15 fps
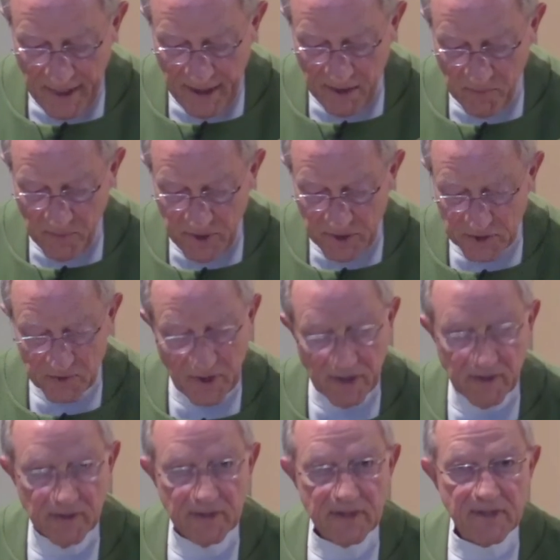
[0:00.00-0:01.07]
And we
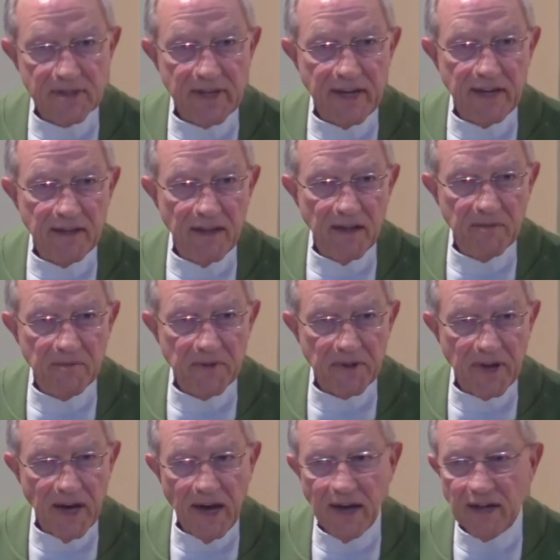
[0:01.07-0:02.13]
struggle to stay in love with
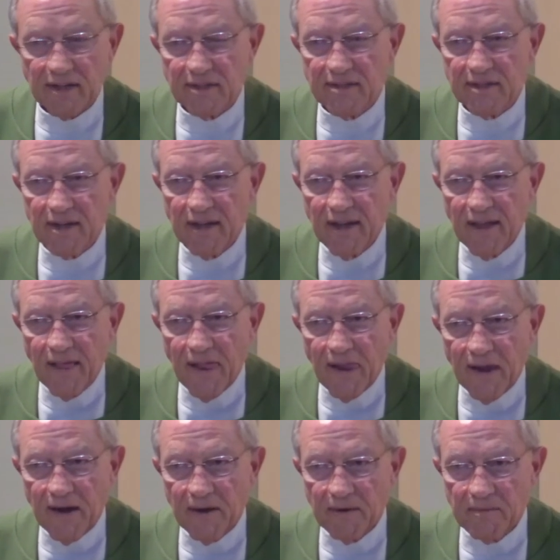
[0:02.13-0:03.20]
God.
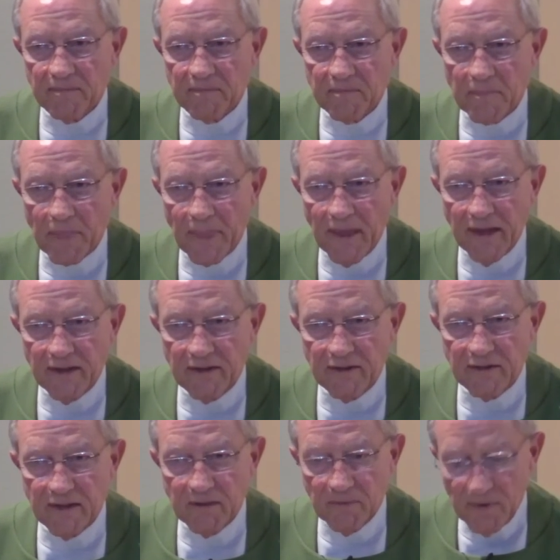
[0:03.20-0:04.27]
Um,
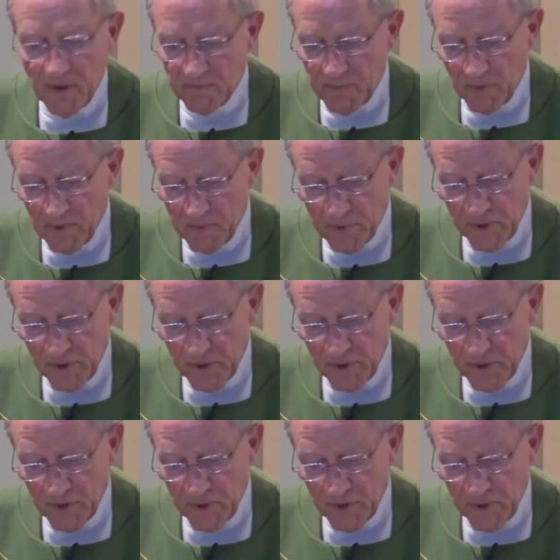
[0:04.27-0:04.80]
and, but we